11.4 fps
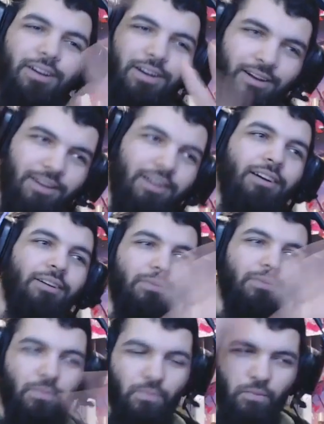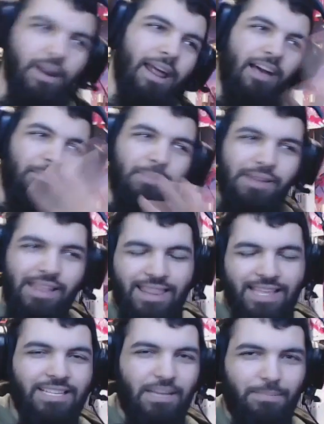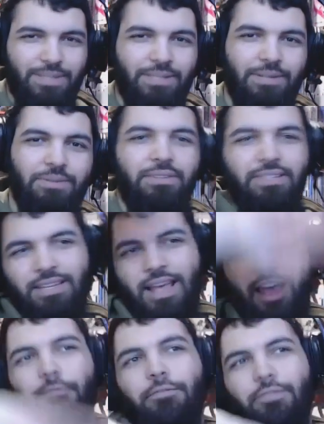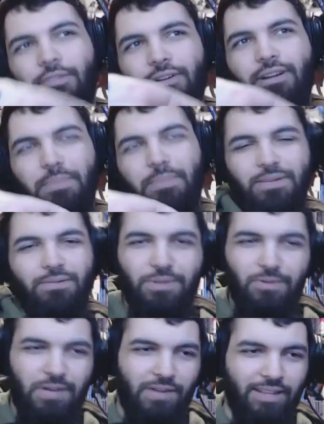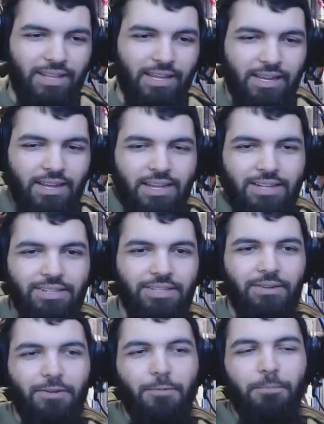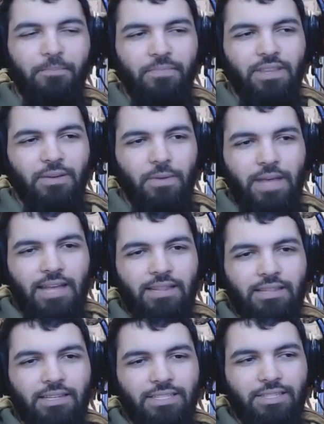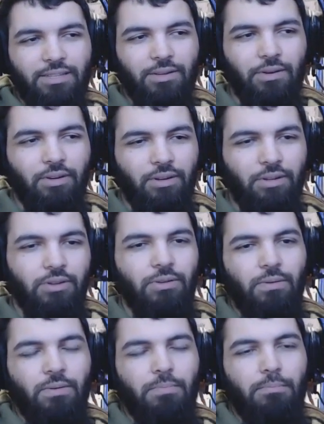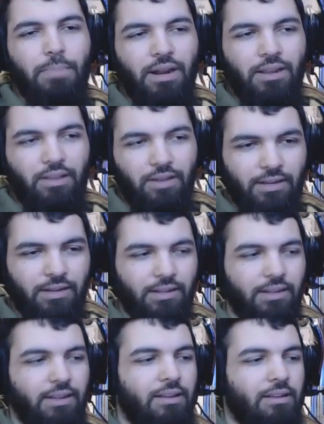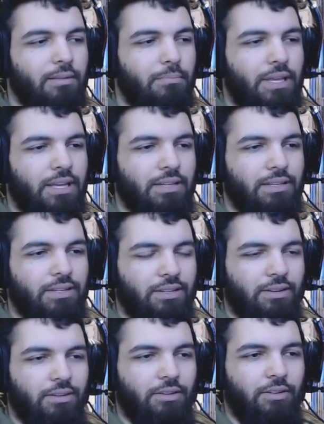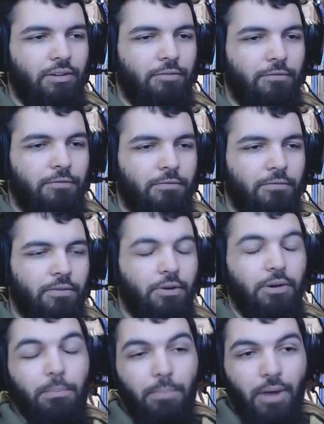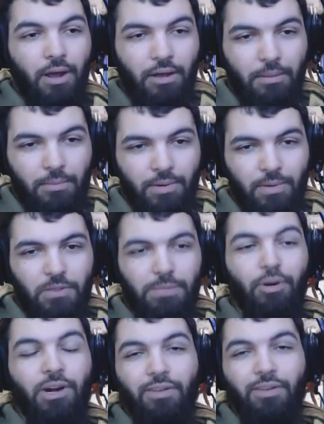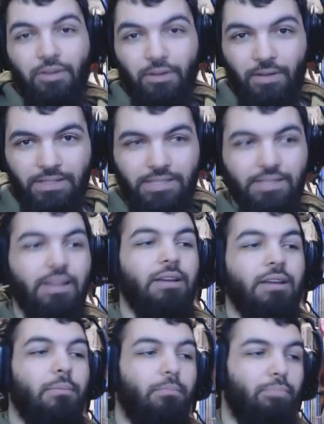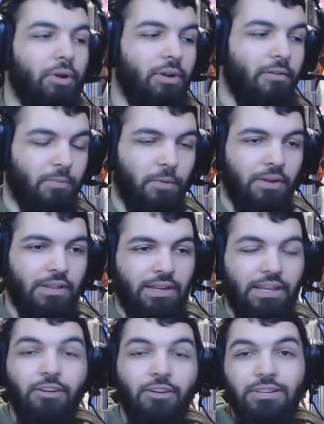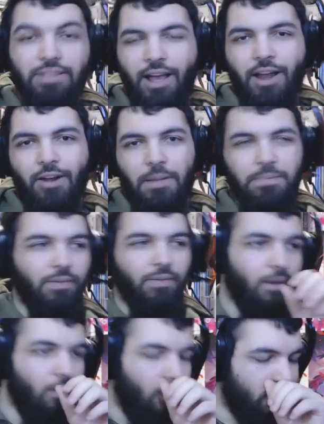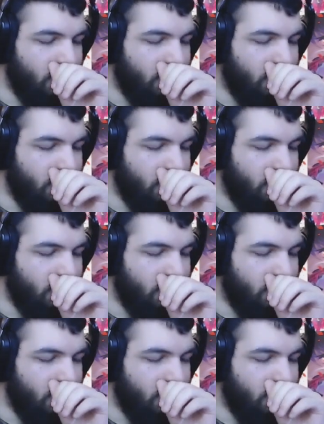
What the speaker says: on what happened in these episodes after episode 2 and everything. So we had this girl who met a god because her mom was part of a cult, brought over one of the leaders, the higher ups of the cult.